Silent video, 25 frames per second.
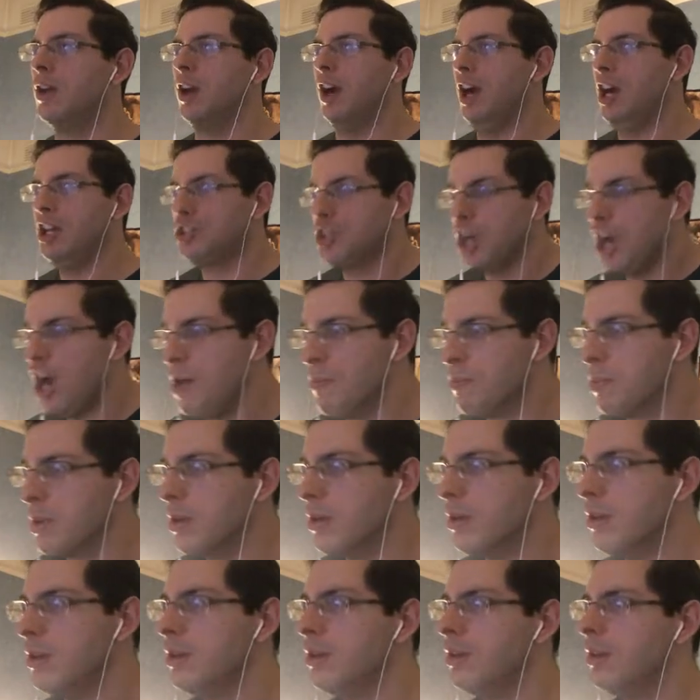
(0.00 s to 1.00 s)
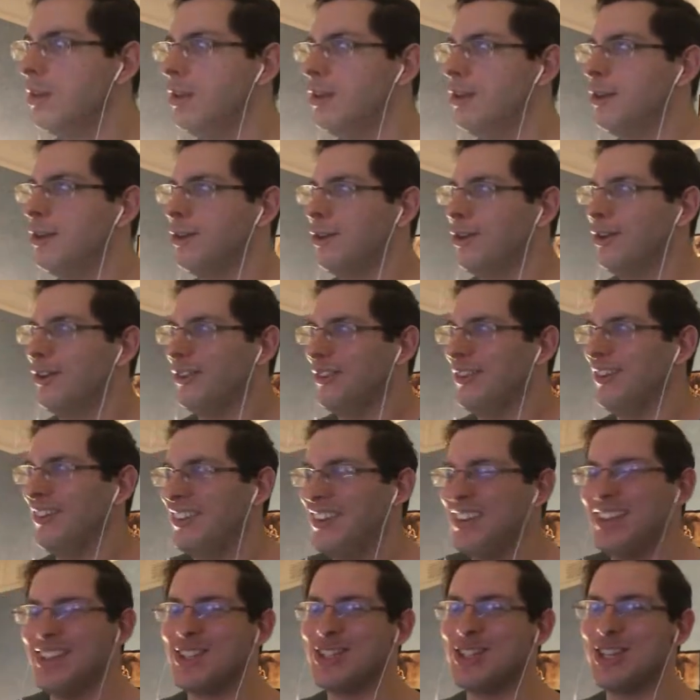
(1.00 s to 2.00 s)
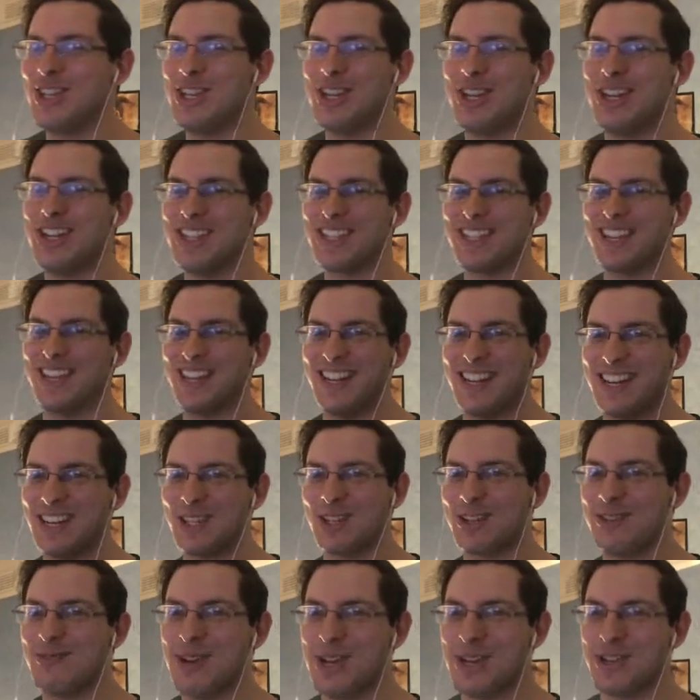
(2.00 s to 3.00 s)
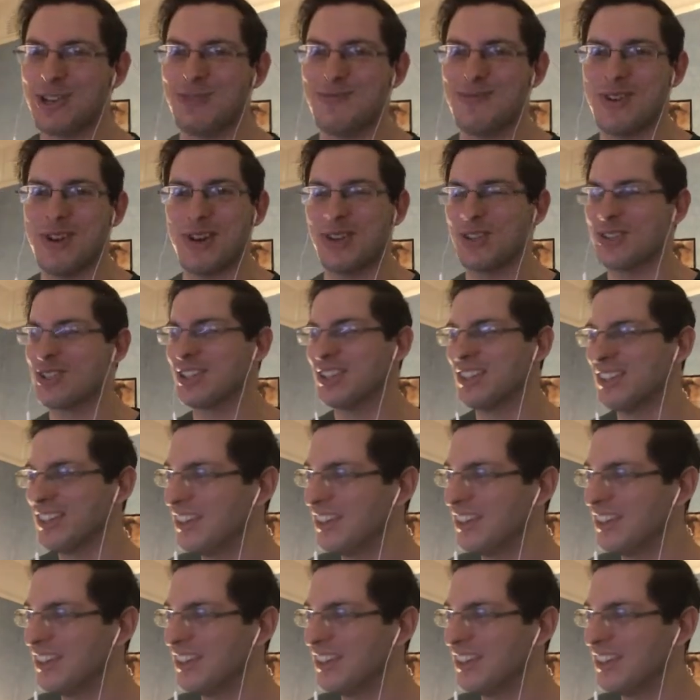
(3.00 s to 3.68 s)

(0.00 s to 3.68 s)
A job! it's in exclamation marks.